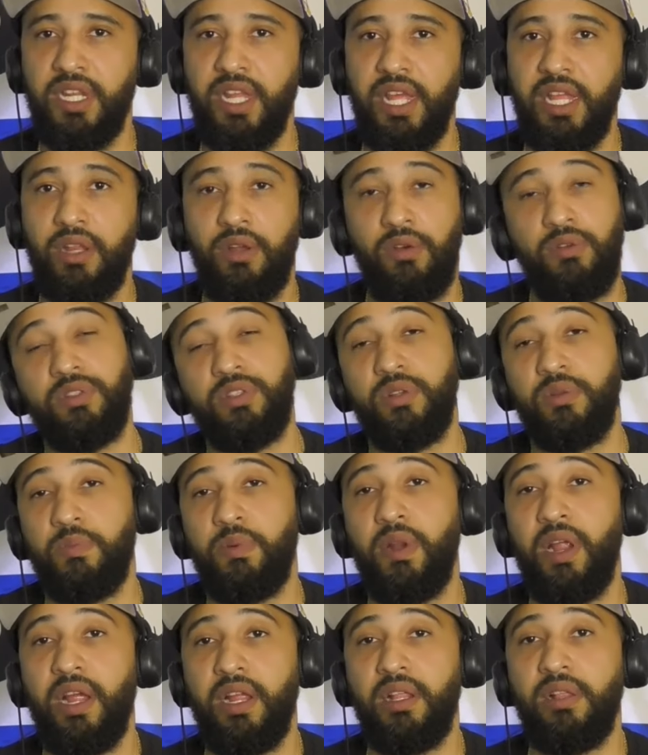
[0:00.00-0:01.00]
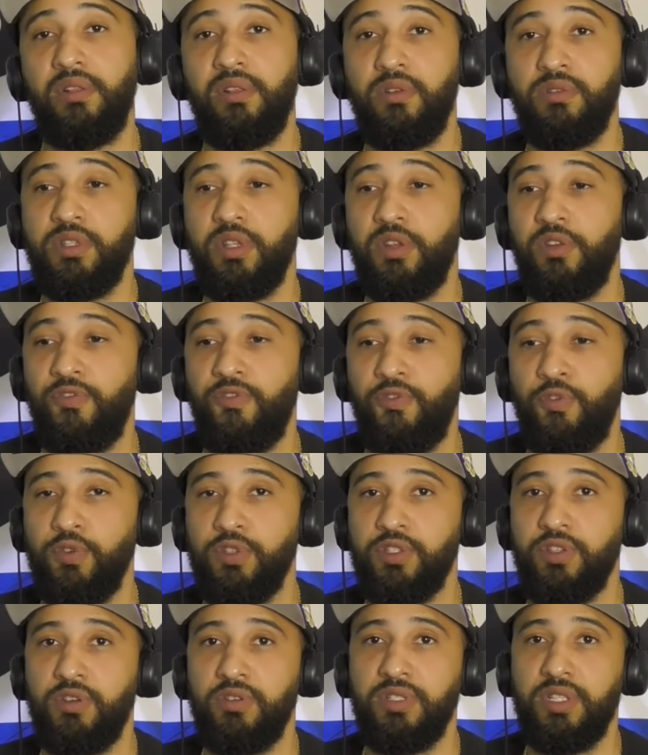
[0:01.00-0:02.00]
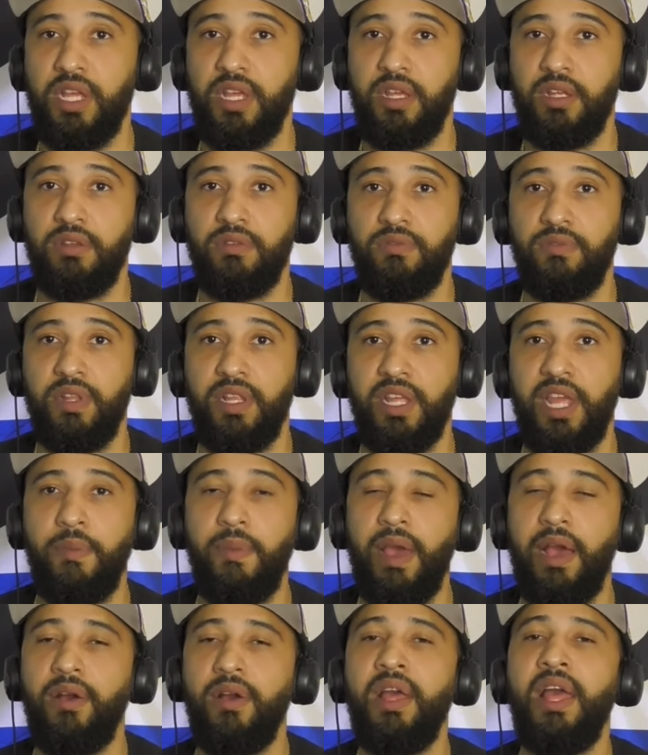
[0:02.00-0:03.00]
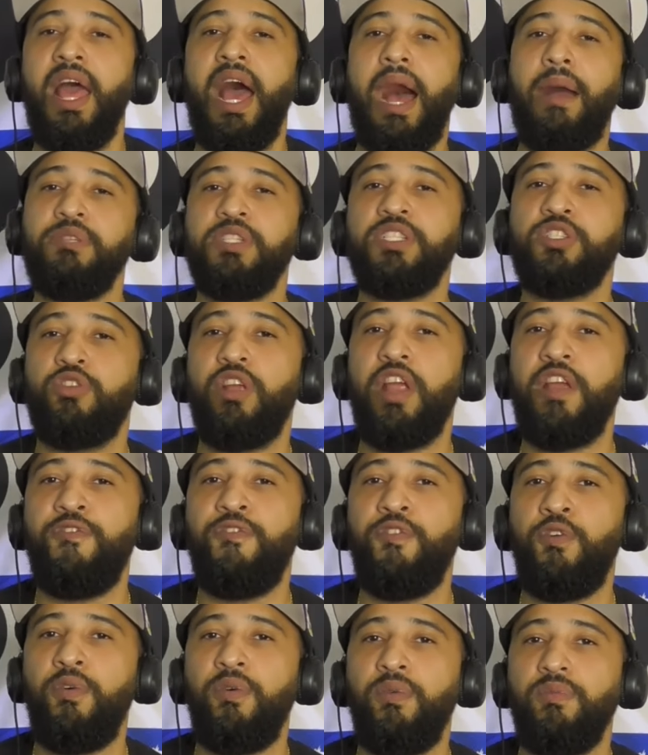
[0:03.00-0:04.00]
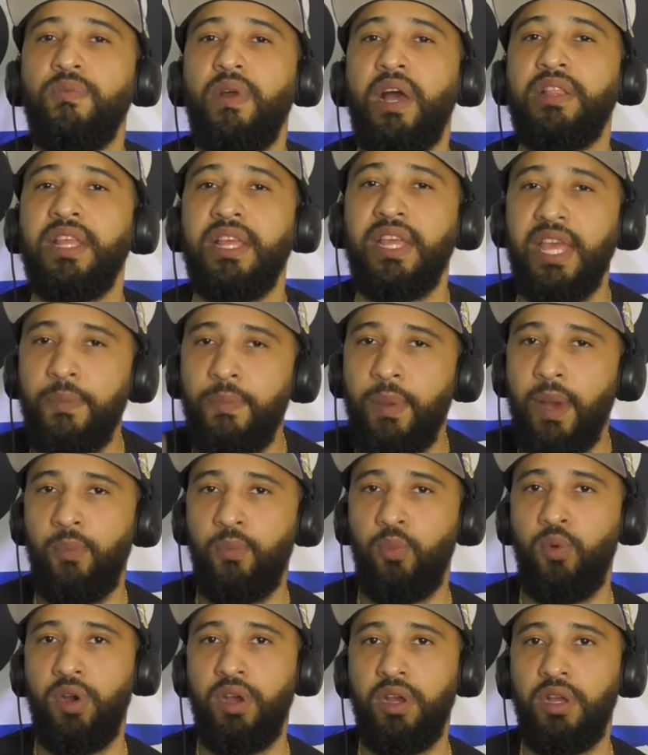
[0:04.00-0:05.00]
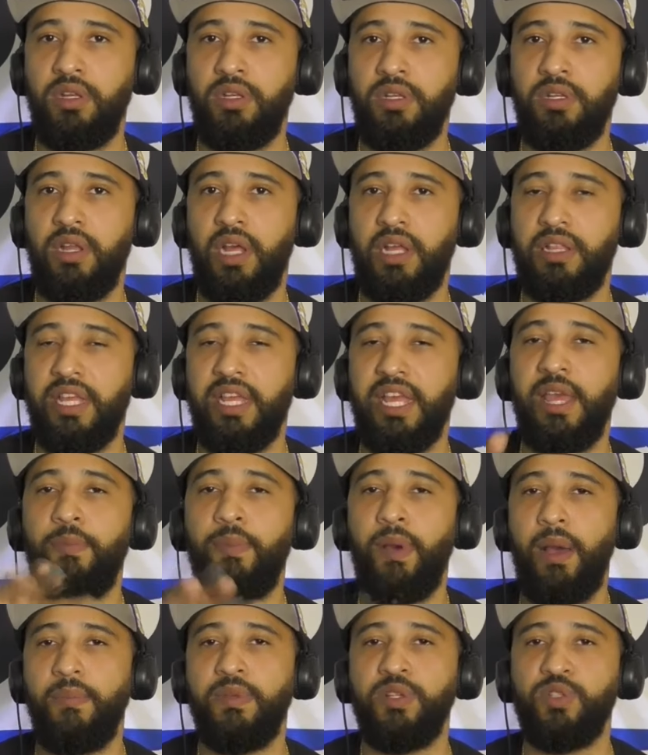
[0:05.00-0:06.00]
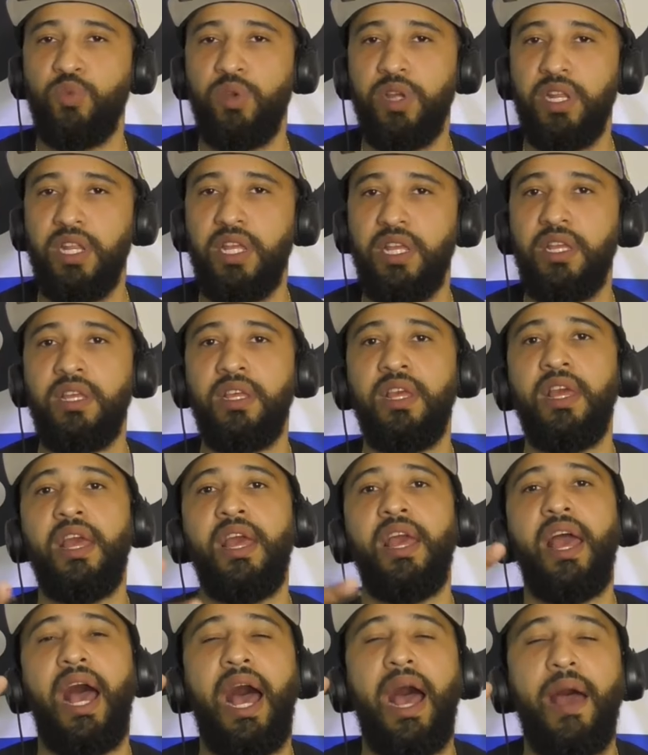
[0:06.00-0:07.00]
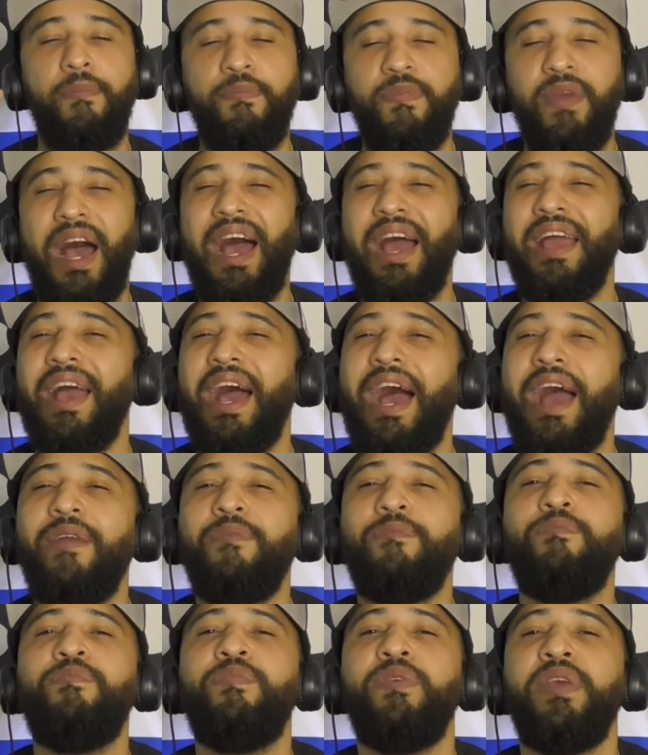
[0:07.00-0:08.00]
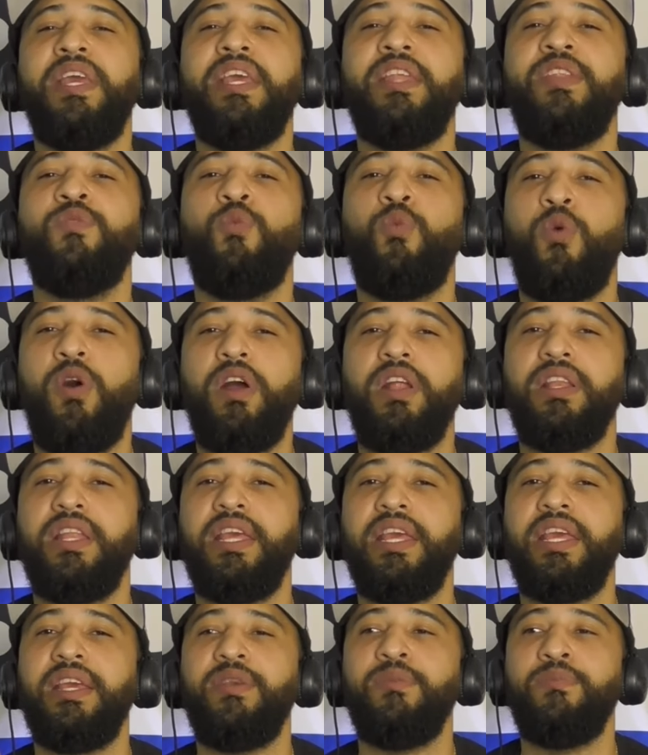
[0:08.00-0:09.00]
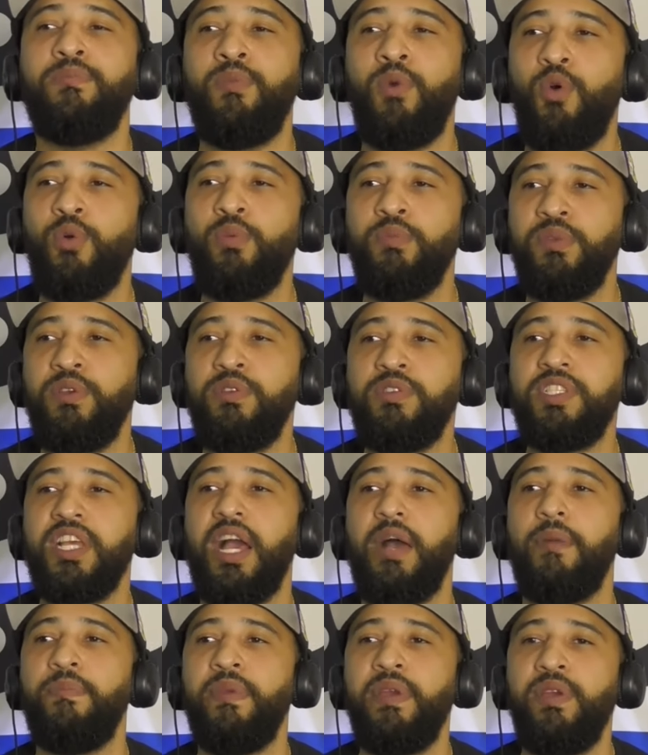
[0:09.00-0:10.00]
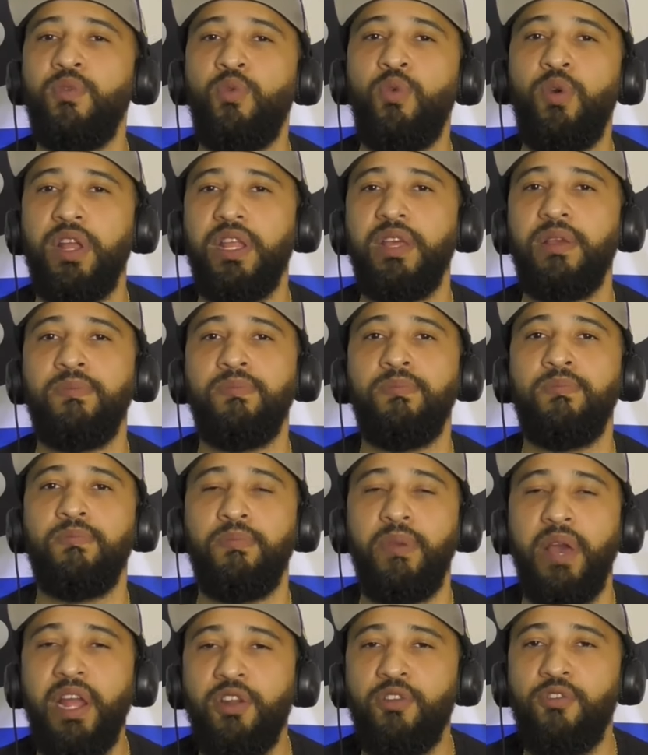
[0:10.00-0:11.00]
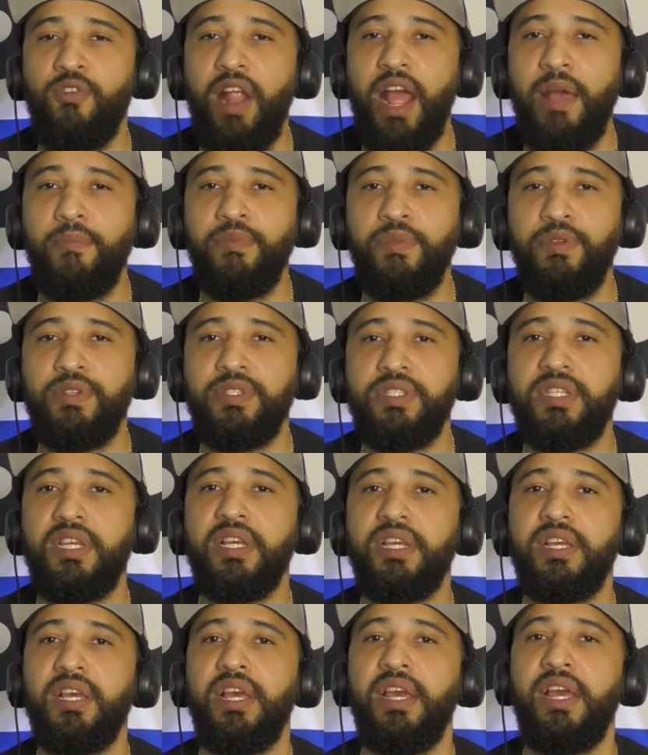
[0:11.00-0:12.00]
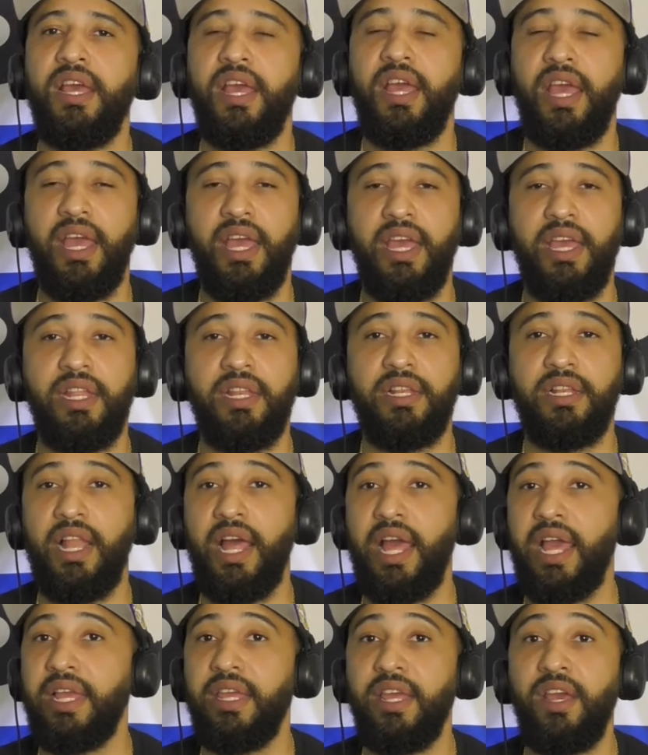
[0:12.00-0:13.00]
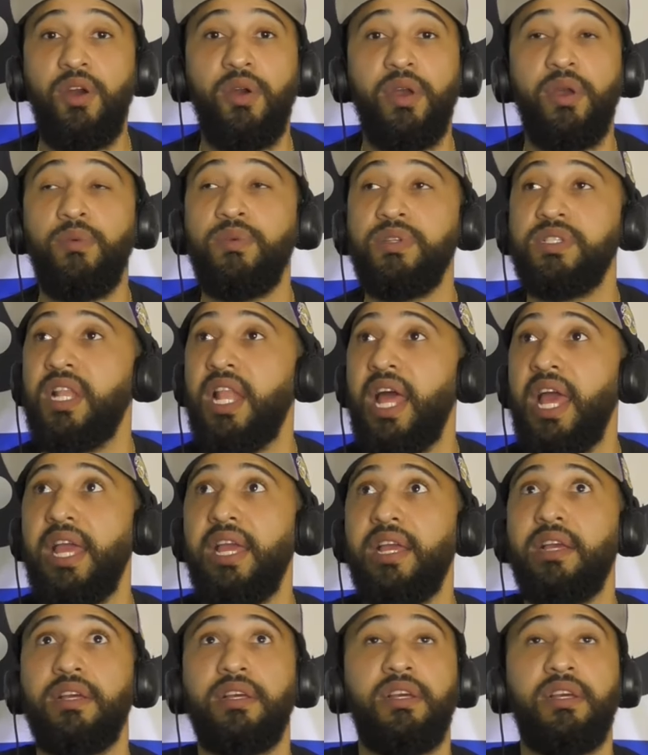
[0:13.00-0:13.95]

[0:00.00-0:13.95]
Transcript: and those are probably the, those are the four songs that really came out. I'm just grateful. I think hip hop won. I think hip hop is winning. I I I've been wanting more music. I've been wanting better rap music, and like yo, it was like